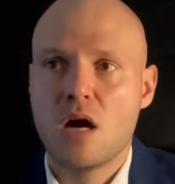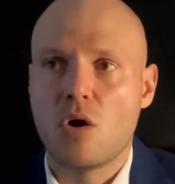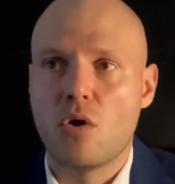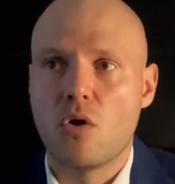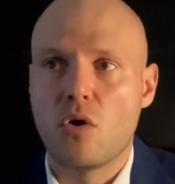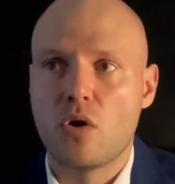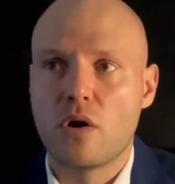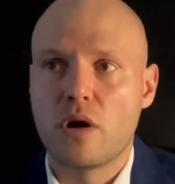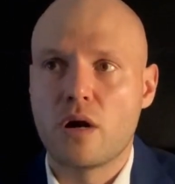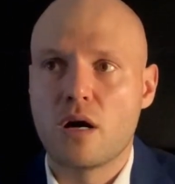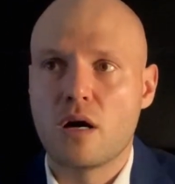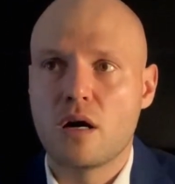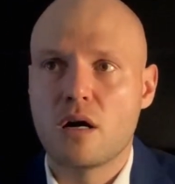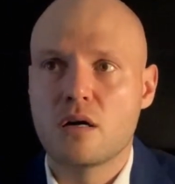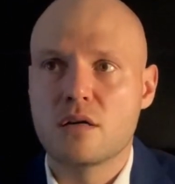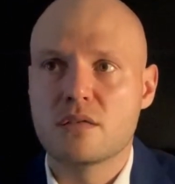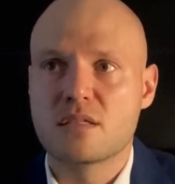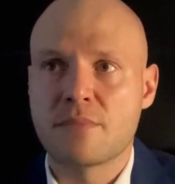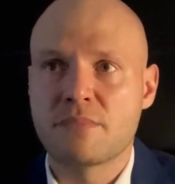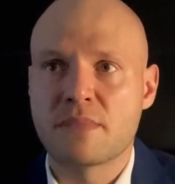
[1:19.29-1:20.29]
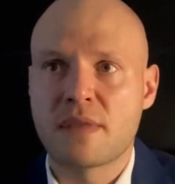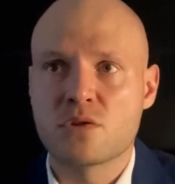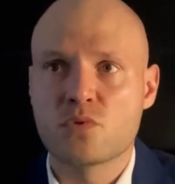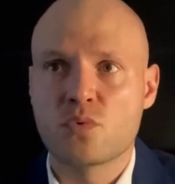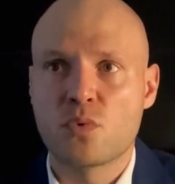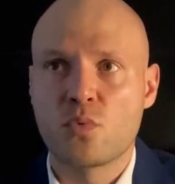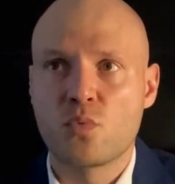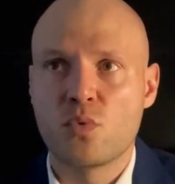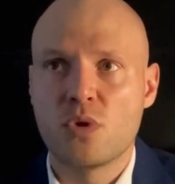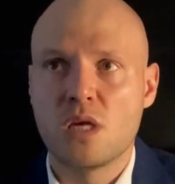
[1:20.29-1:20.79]
Or sometimes
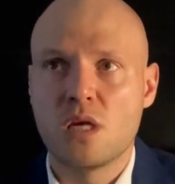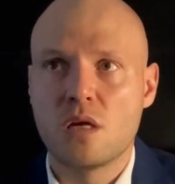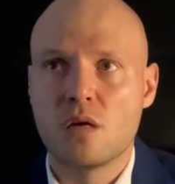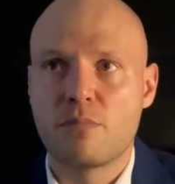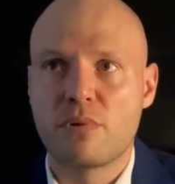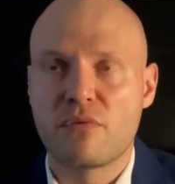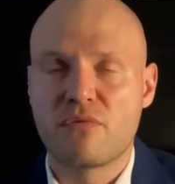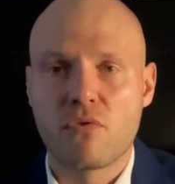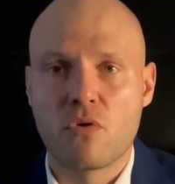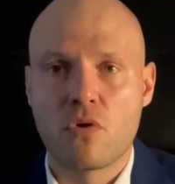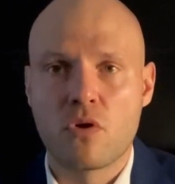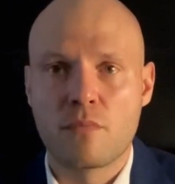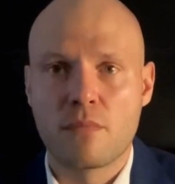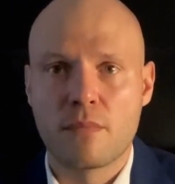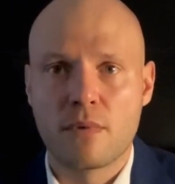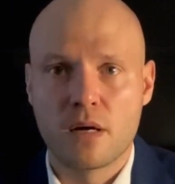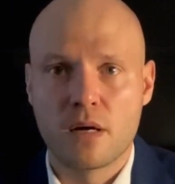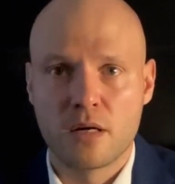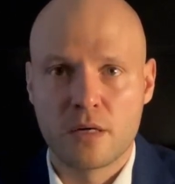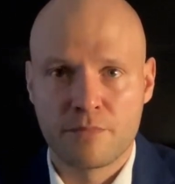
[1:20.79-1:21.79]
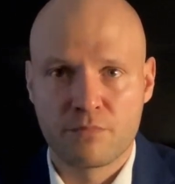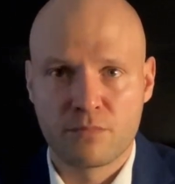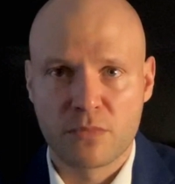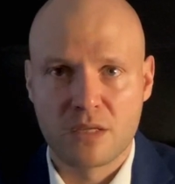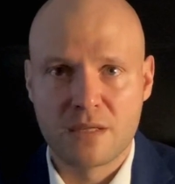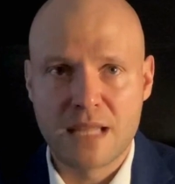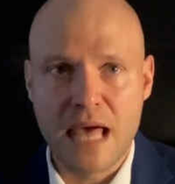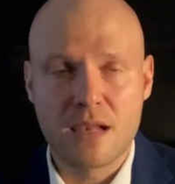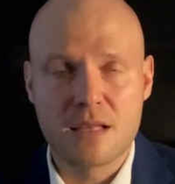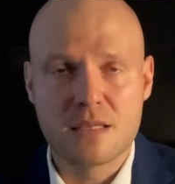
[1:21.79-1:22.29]
when we perform
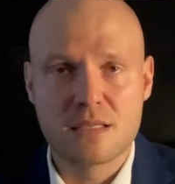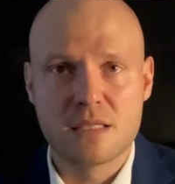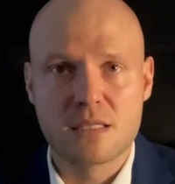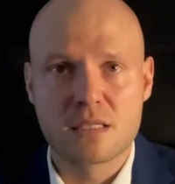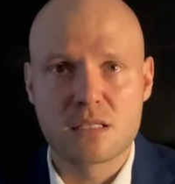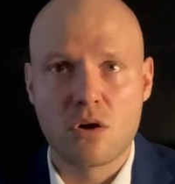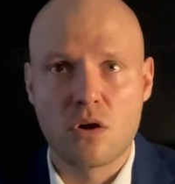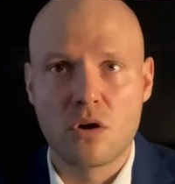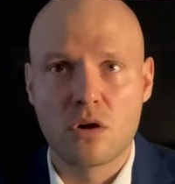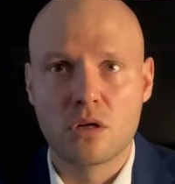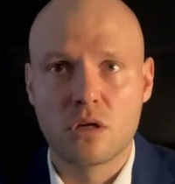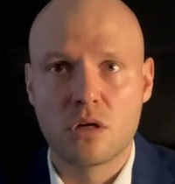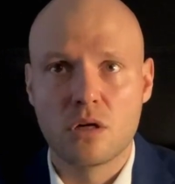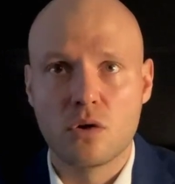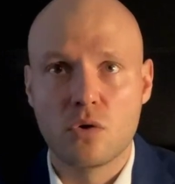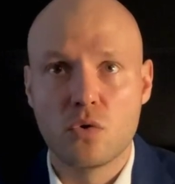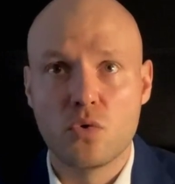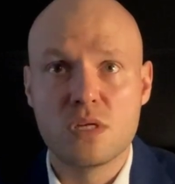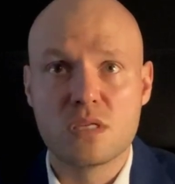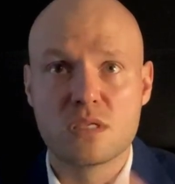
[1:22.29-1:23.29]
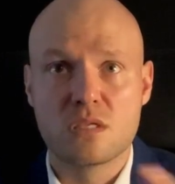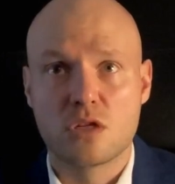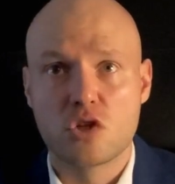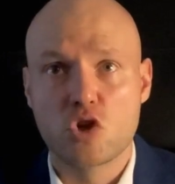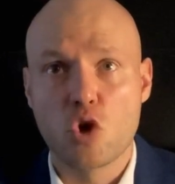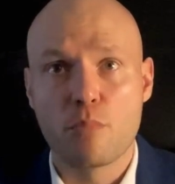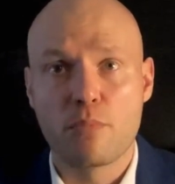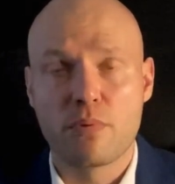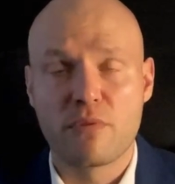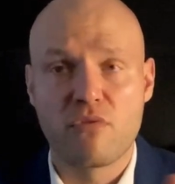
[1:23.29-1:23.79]
analysis on who is the
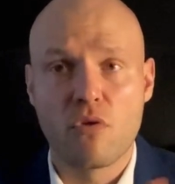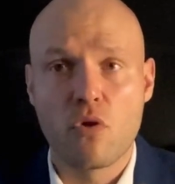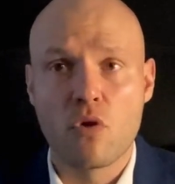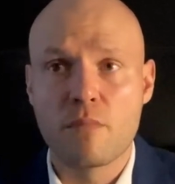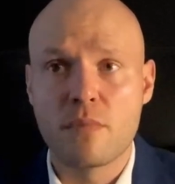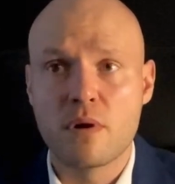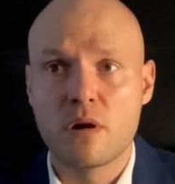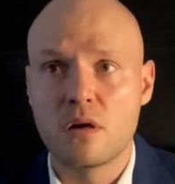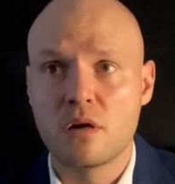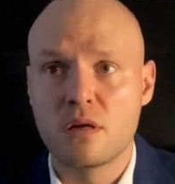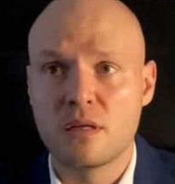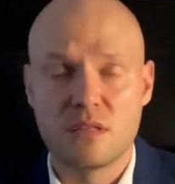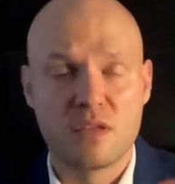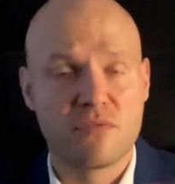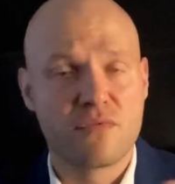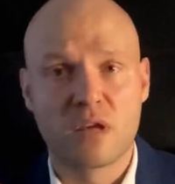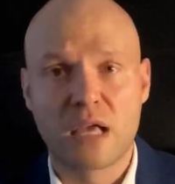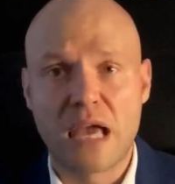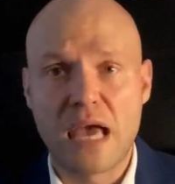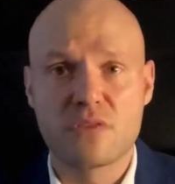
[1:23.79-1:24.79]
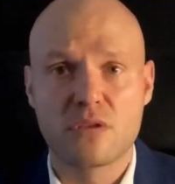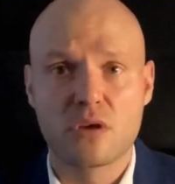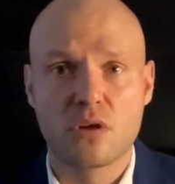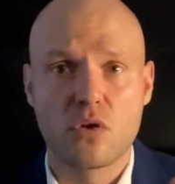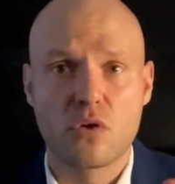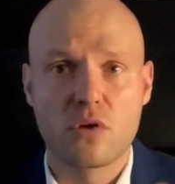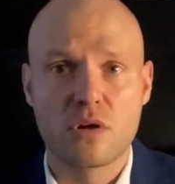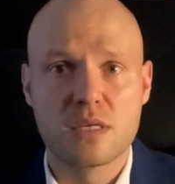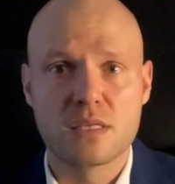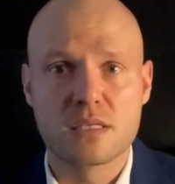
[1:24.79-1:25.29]
top performer in different
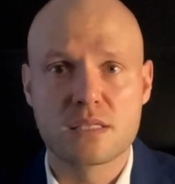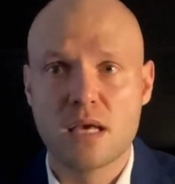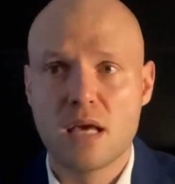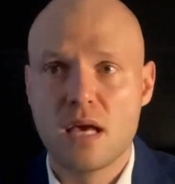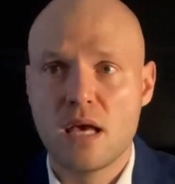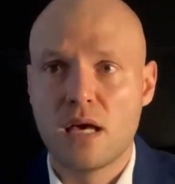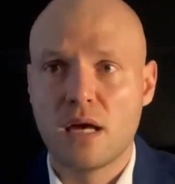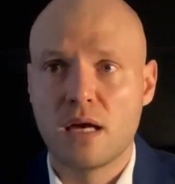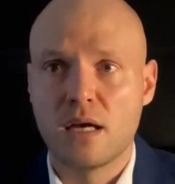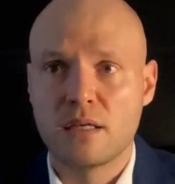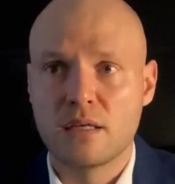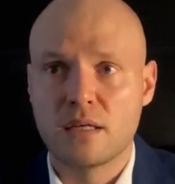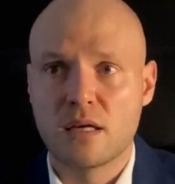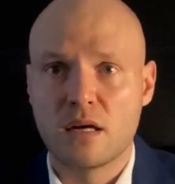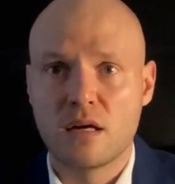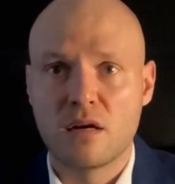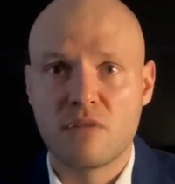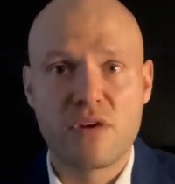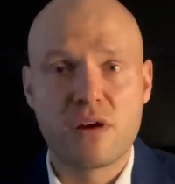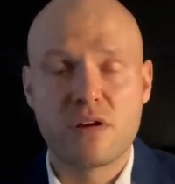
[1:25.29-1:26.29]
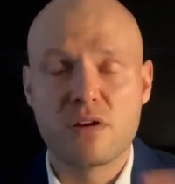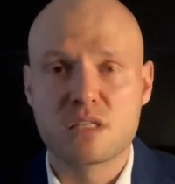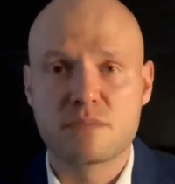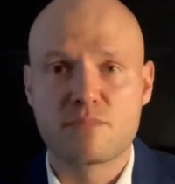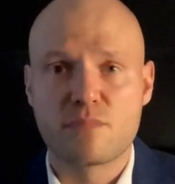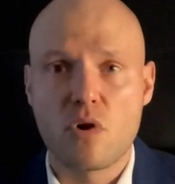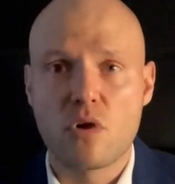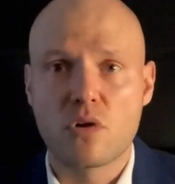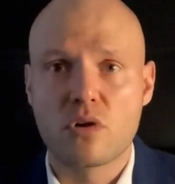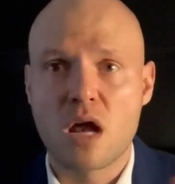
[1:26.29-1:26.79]
categories in various
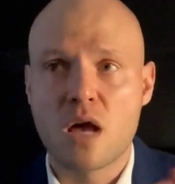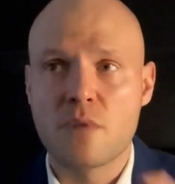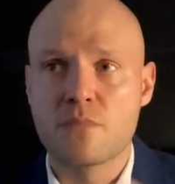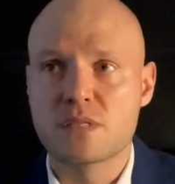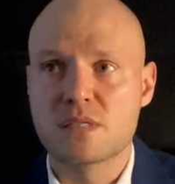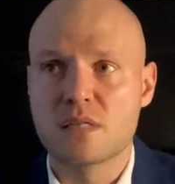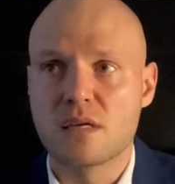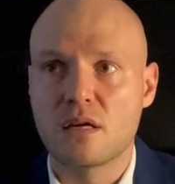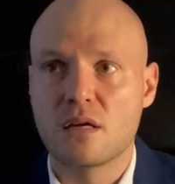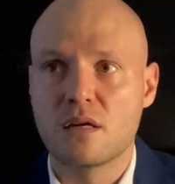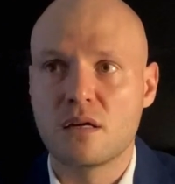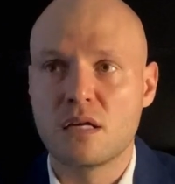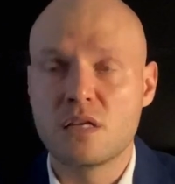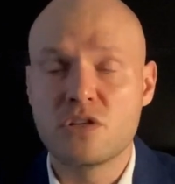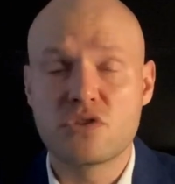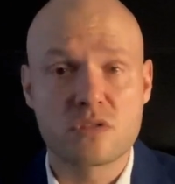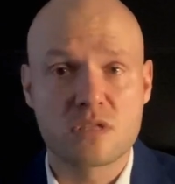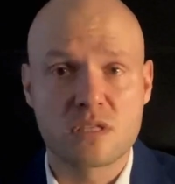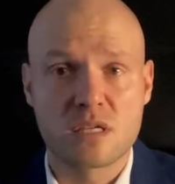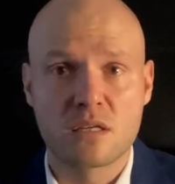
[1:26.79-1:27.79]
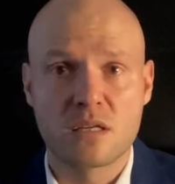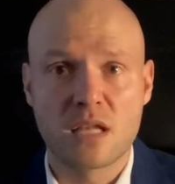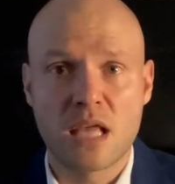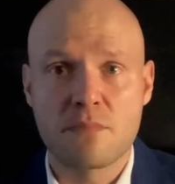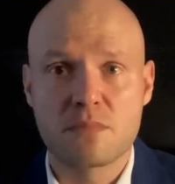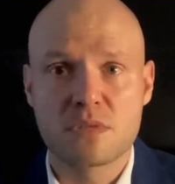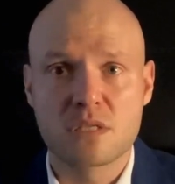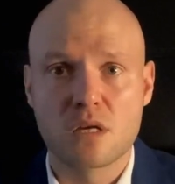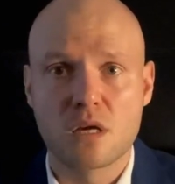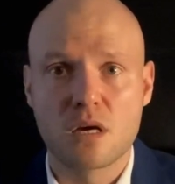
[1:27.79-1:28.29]
programs, interesting
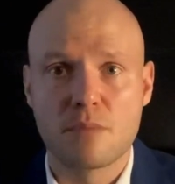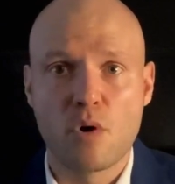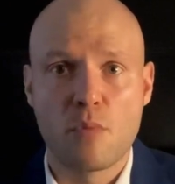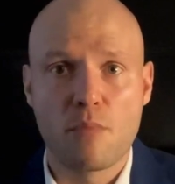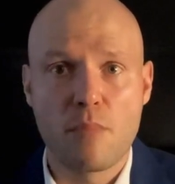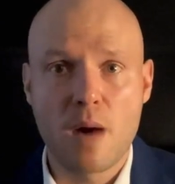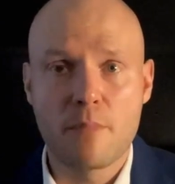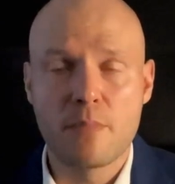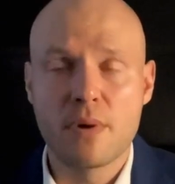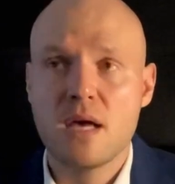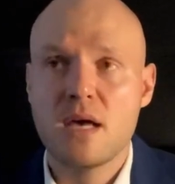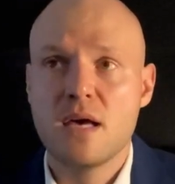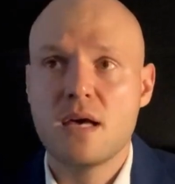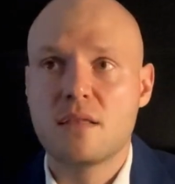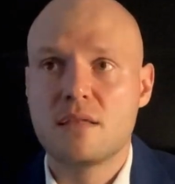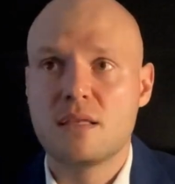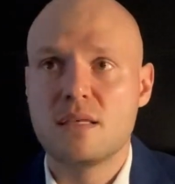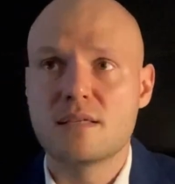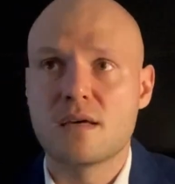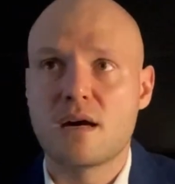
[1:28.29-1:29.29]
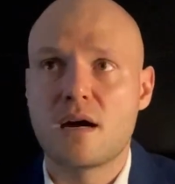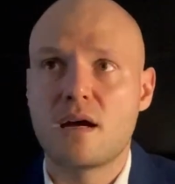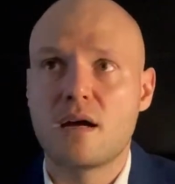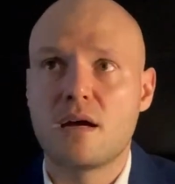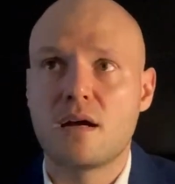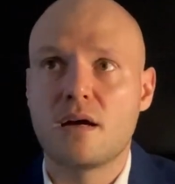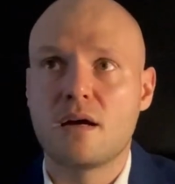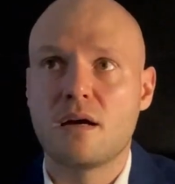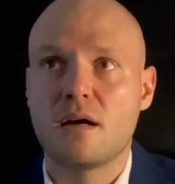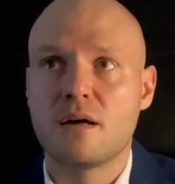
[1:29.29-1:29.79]
names pop up. This
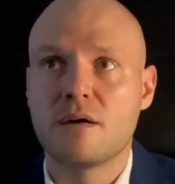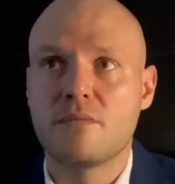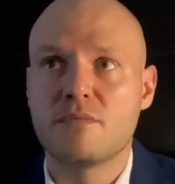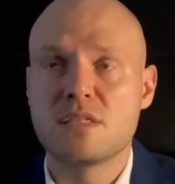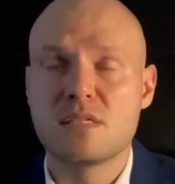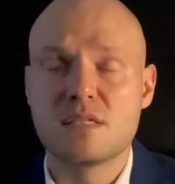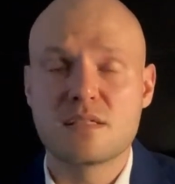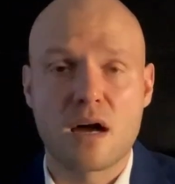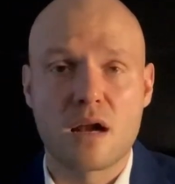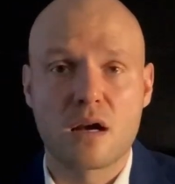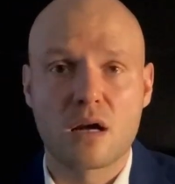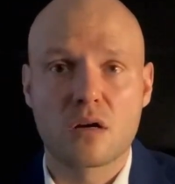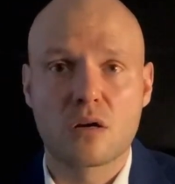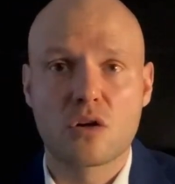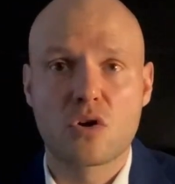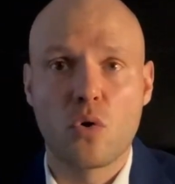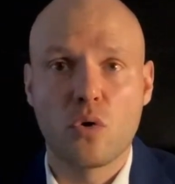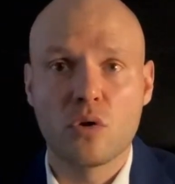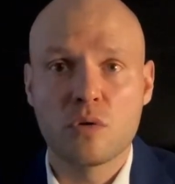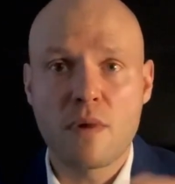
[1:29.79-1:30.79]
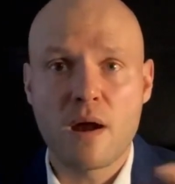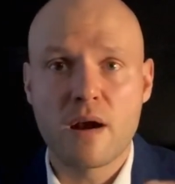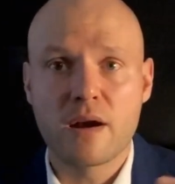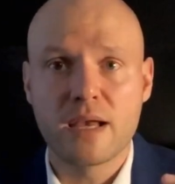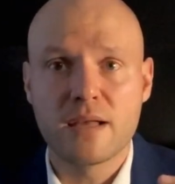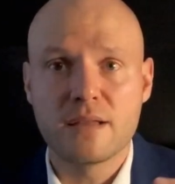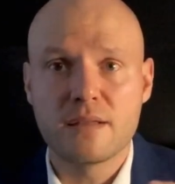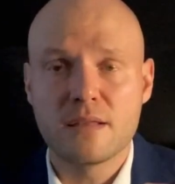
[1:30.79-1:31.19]
is our cold market,